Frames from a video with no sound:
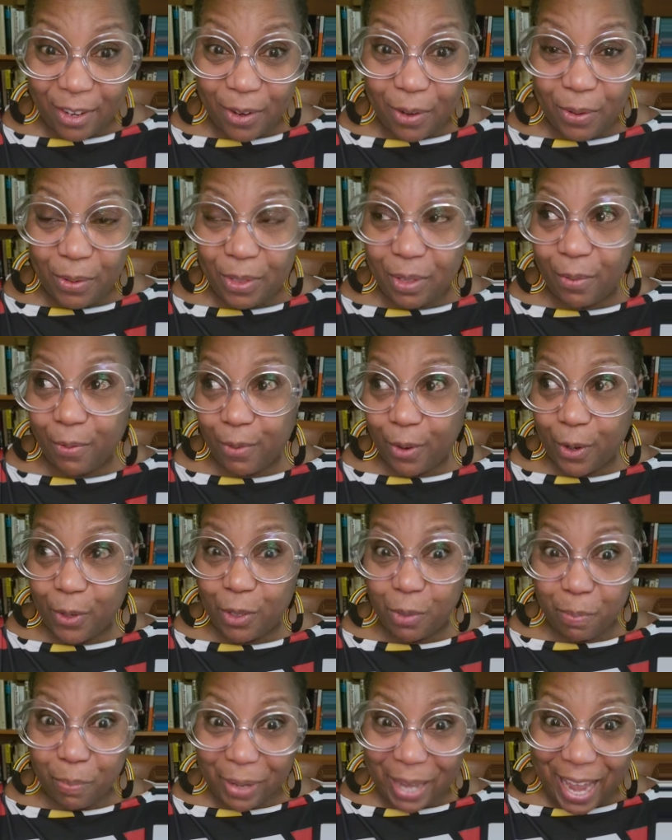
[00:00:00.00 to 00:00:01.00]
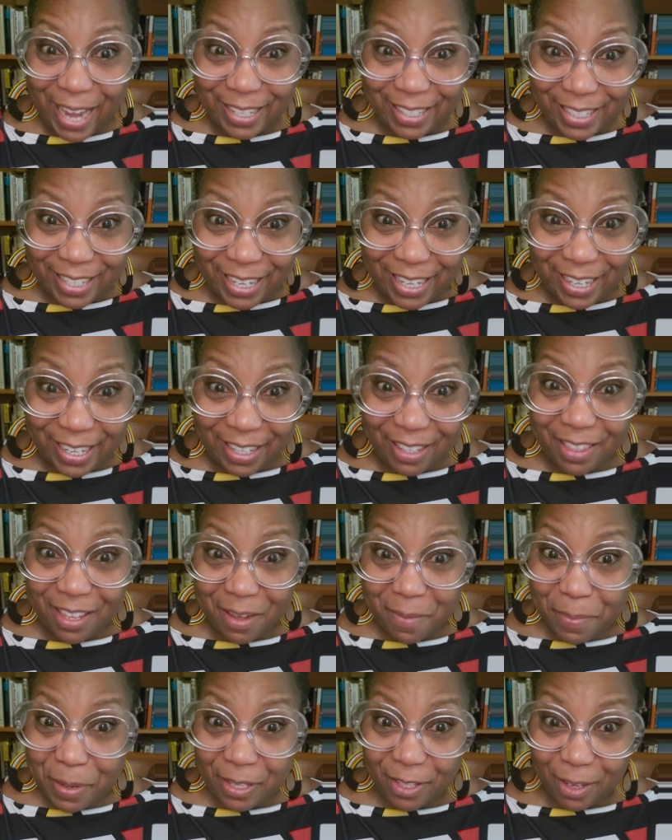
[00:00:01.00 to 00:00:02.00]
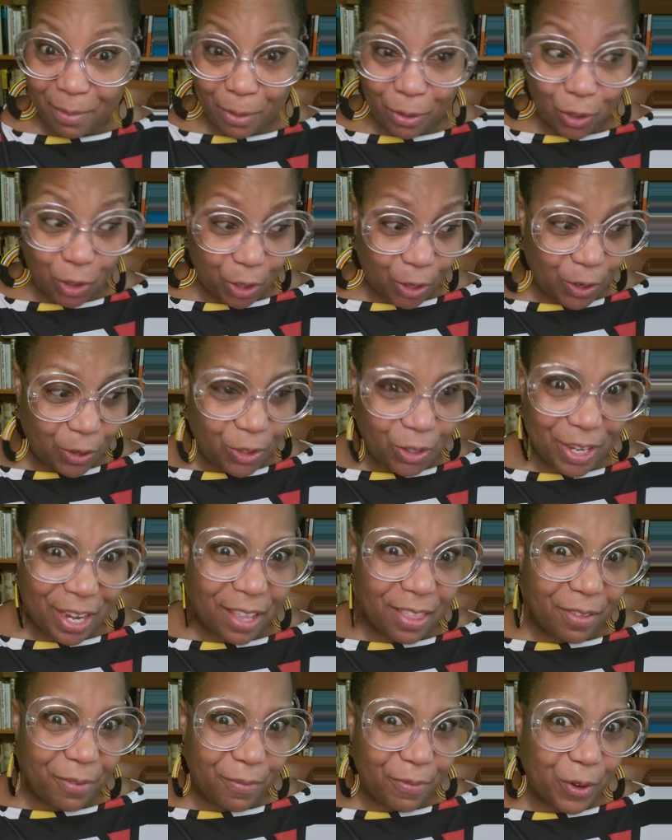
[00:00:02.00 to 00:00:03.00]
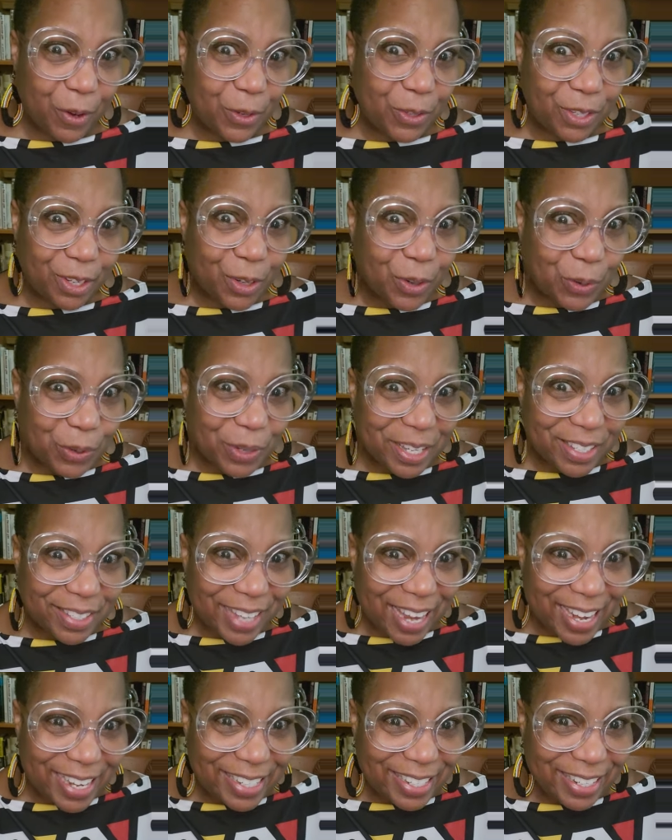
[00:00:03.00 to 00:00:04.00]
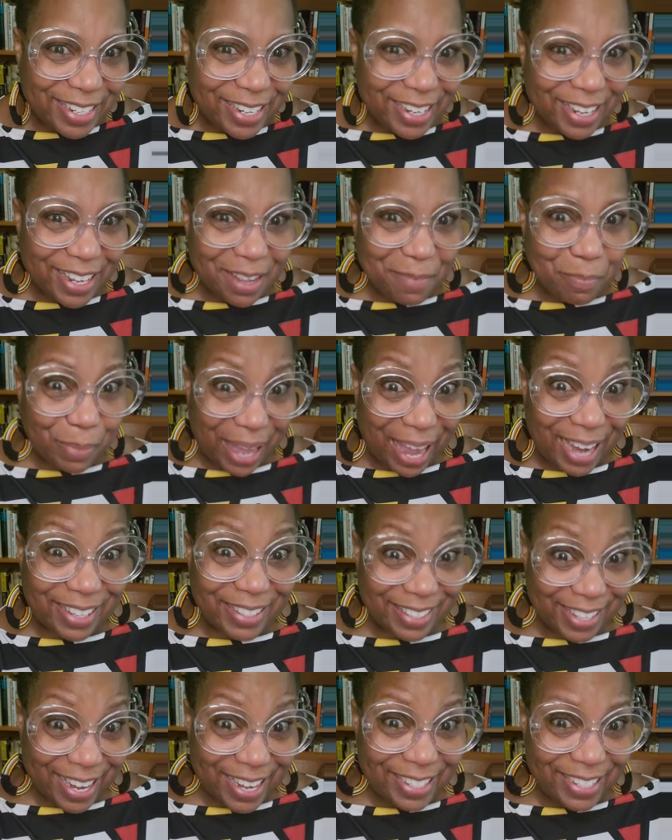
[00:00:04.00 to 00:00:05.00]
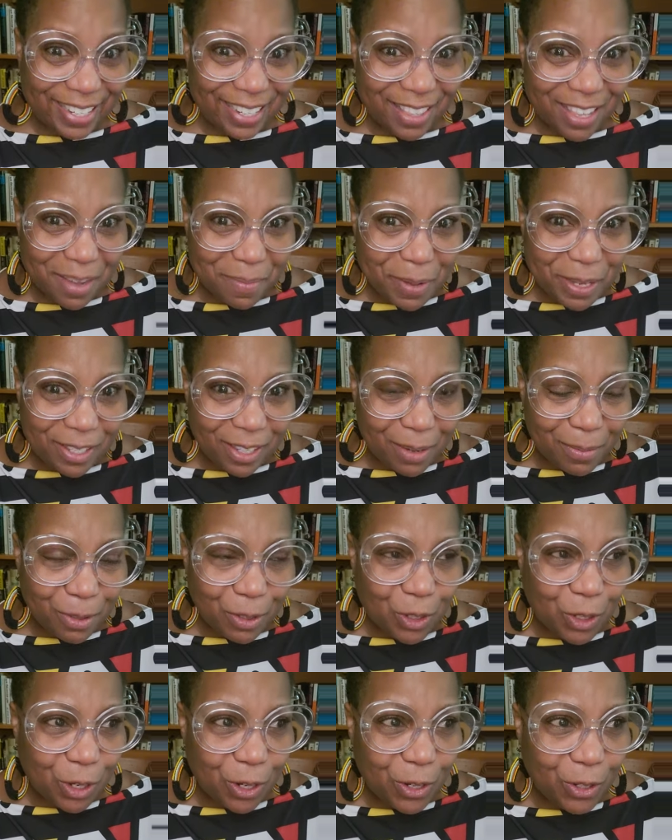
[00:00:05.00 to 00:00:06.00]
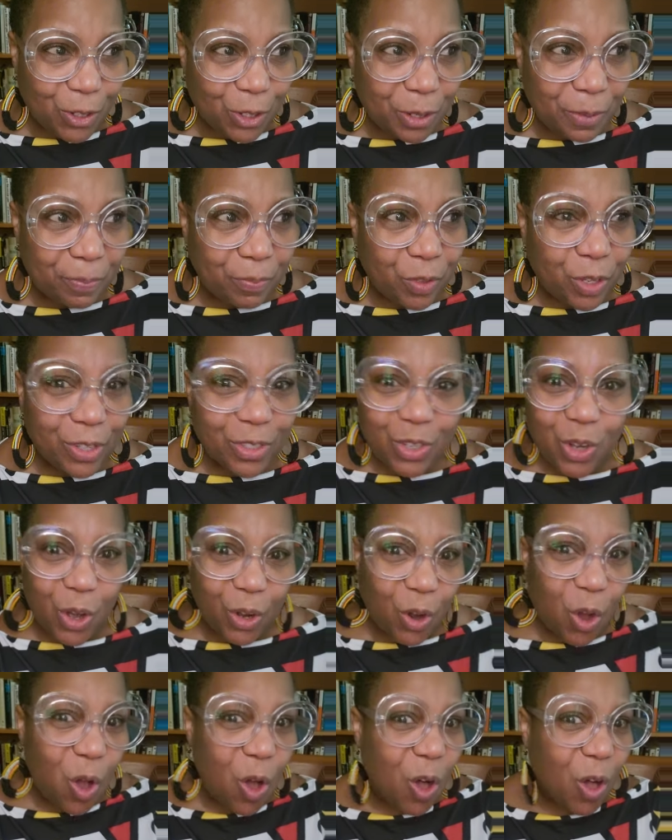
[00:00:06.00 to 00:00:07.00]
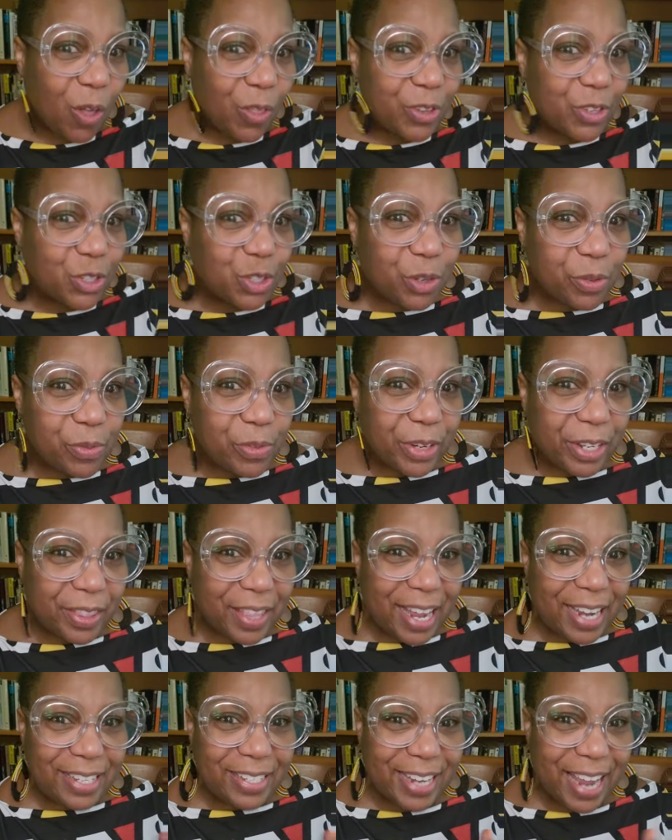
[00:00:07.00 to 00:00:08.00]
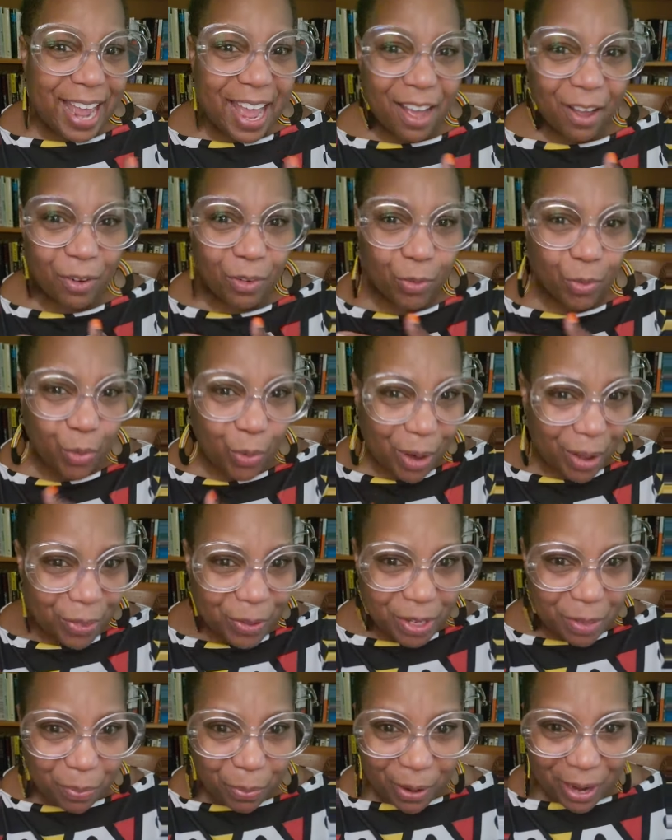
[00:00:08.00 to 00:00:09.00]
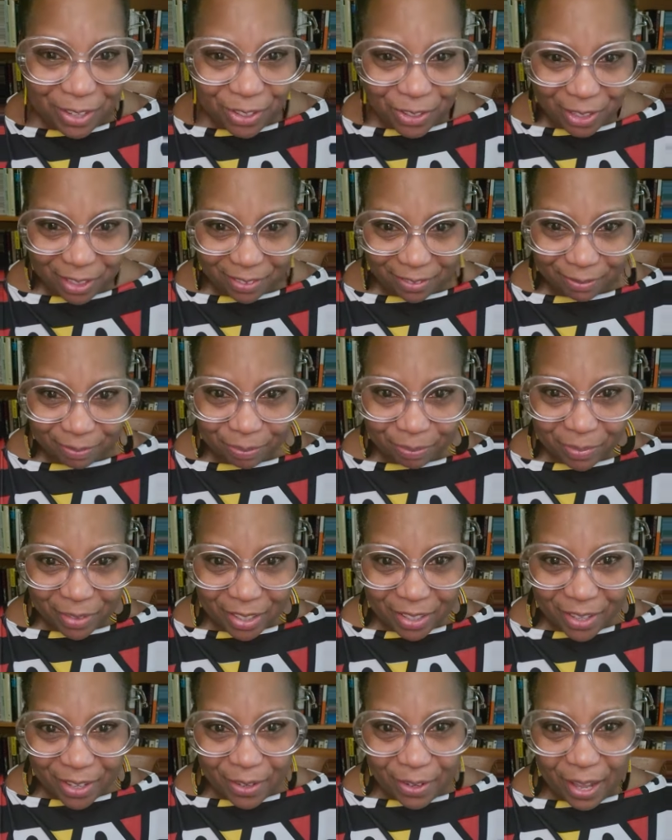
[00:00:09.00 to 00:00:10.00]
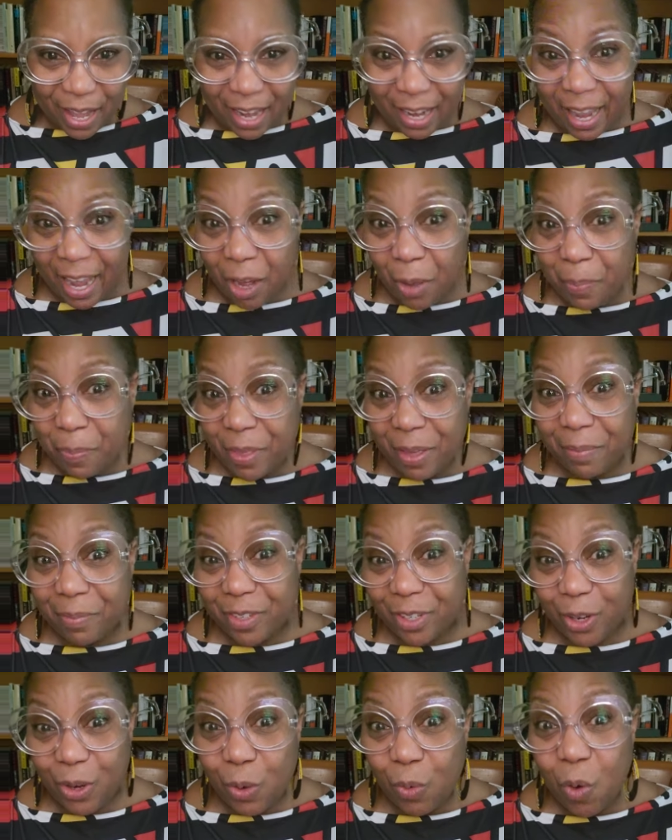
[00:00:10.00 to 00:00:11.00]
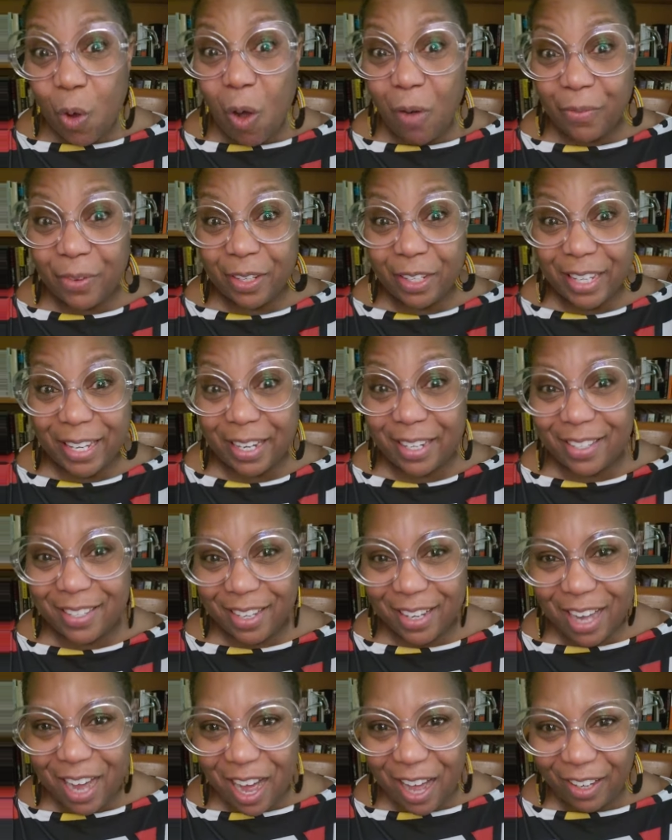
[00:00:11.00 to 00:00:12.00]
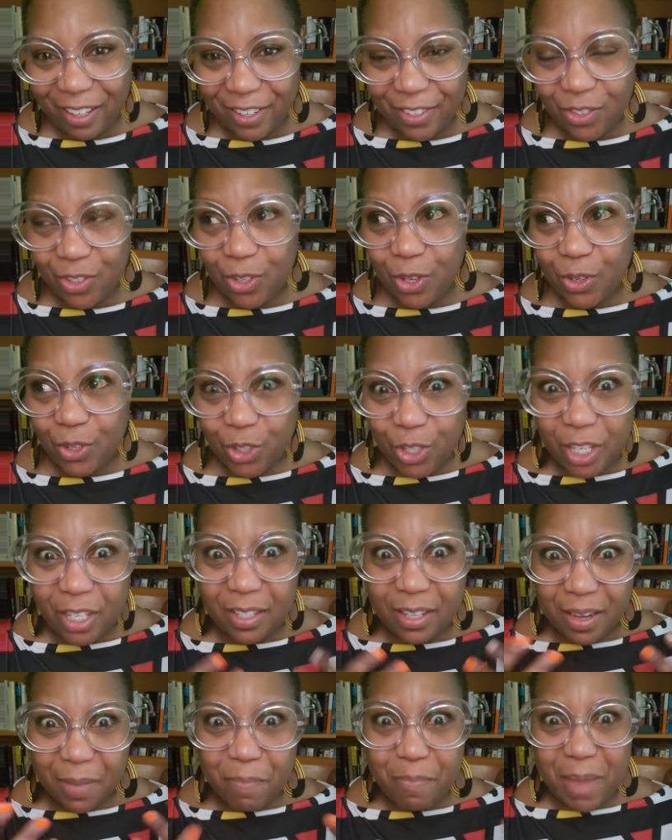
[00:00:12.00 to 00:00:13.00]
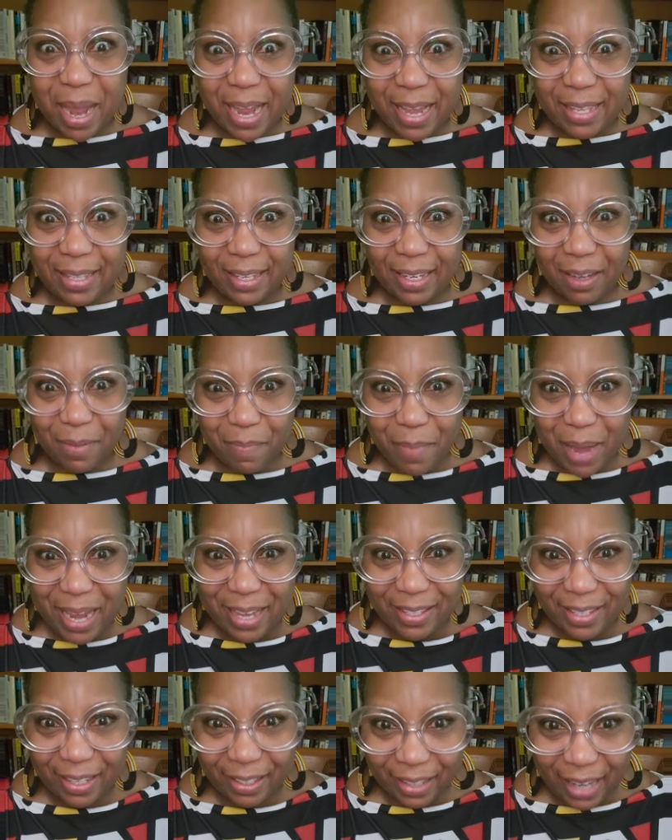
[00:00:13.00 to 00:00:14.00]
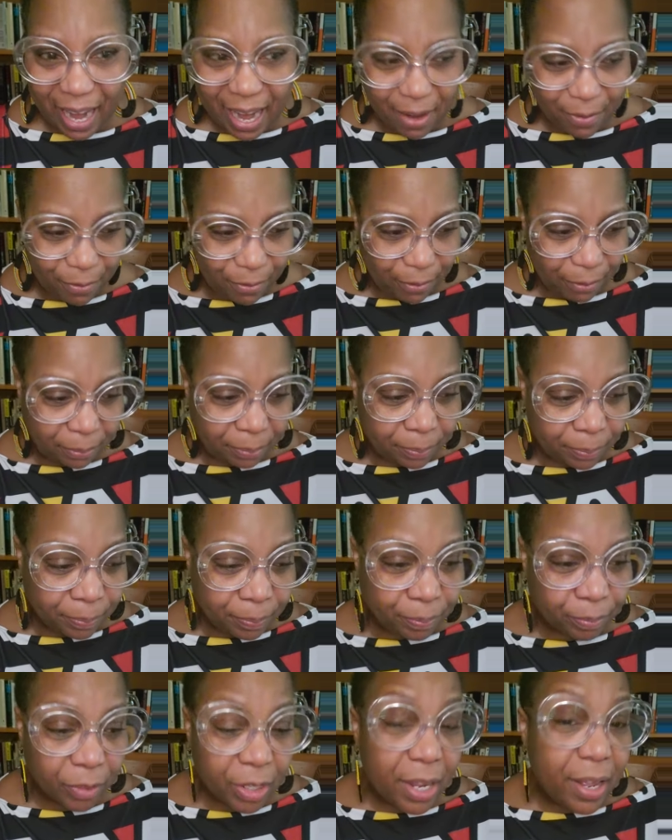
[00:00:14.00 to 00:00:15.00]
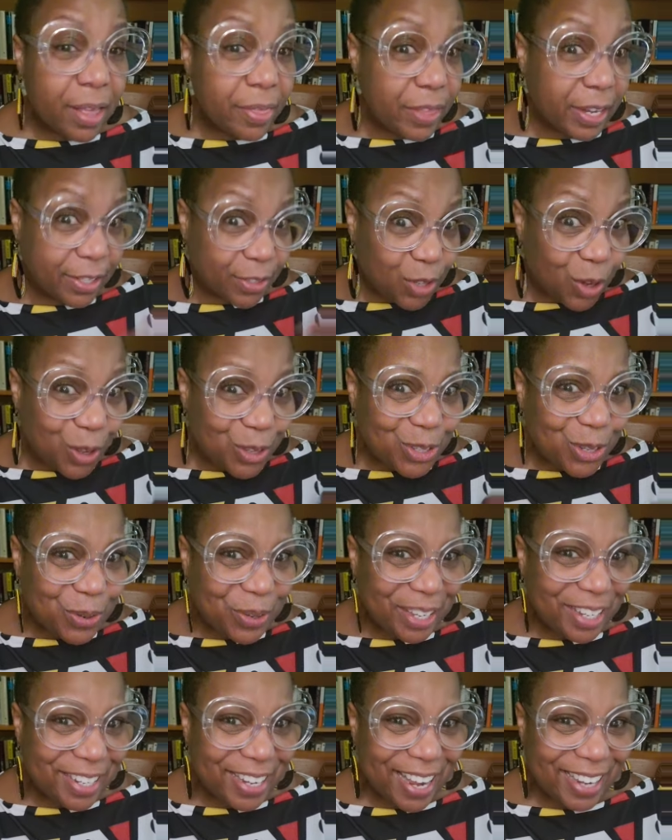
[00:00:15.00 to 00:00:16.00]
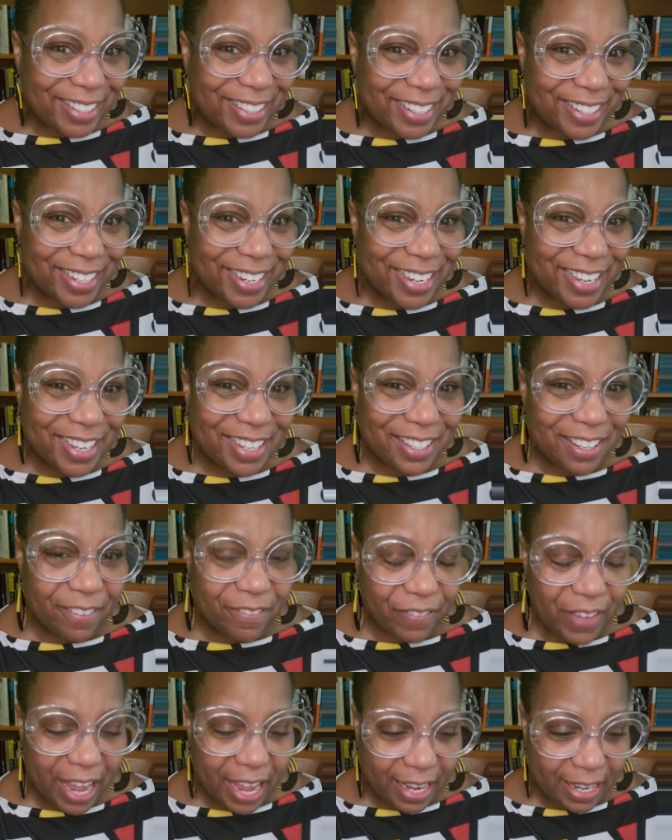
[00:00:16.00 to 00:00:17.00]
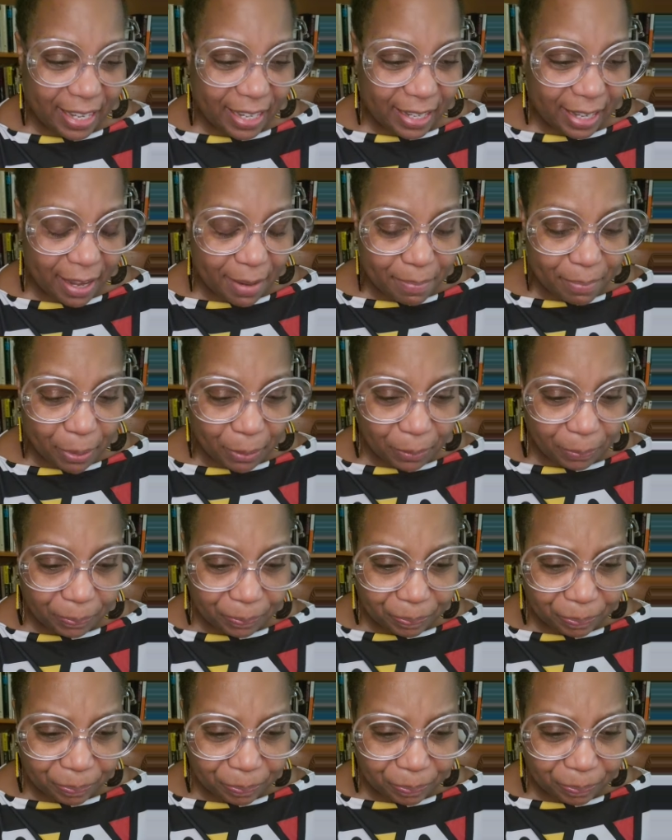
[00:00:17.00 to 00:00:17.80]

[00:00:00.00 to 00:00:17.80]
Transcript: who's the first black deacon in the Episcopal Church and the first and only saint, black saint in the Episcopal Church, taught all the children in that town throughout the Depression and helped them to go off and get into college. So she's an amazing, amazing life that is also connected to Fanny Kemble.